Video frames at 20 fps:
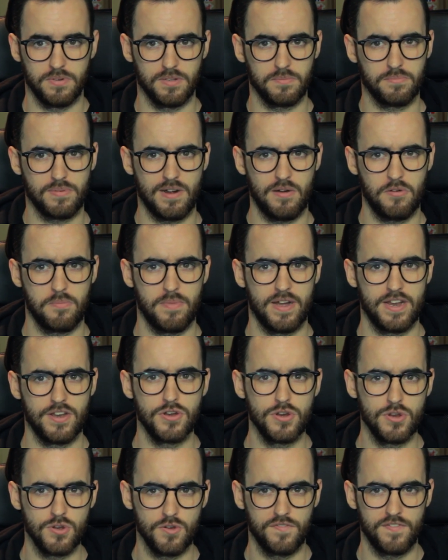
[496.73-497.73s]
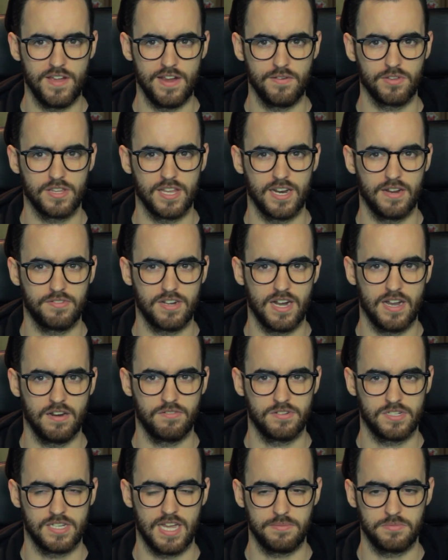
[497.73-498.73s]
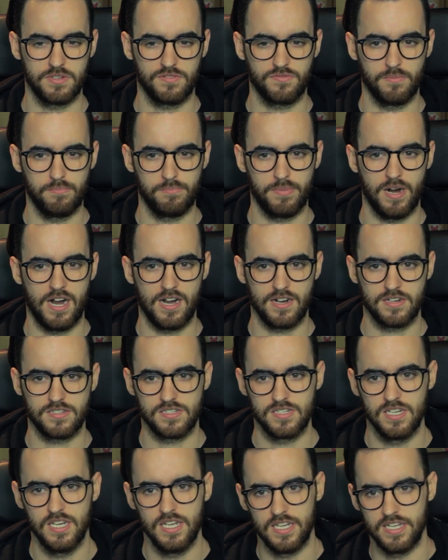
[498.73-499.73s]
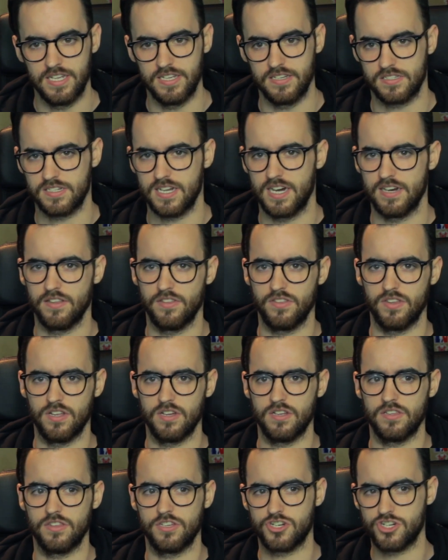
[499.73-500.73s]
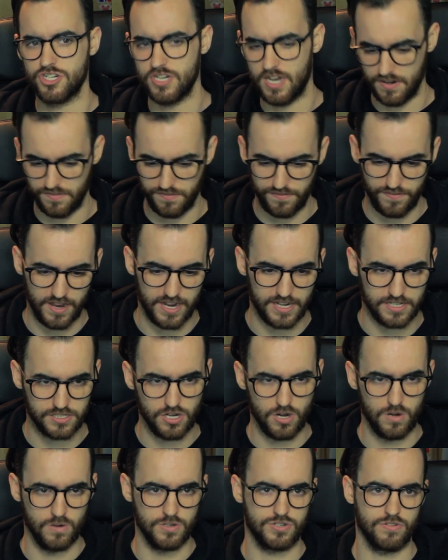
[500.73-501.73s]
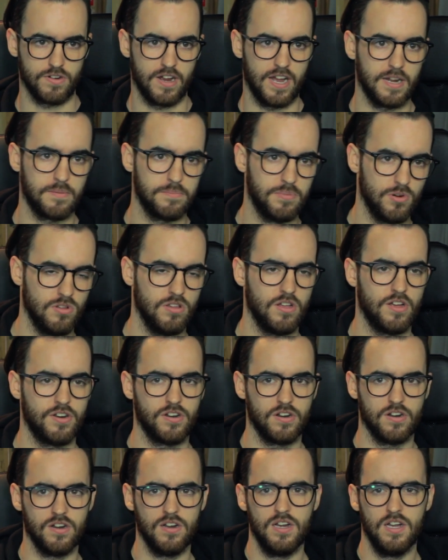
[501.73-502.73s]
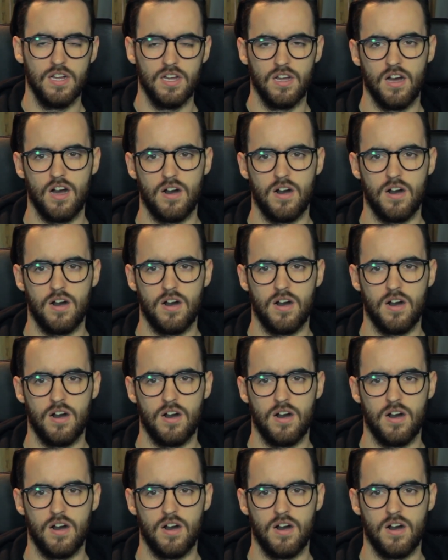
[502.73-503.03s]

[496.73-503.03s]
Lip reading: but probably my new favorite that I've kind of adapted from box is kind of the shot fake toe drag pull under.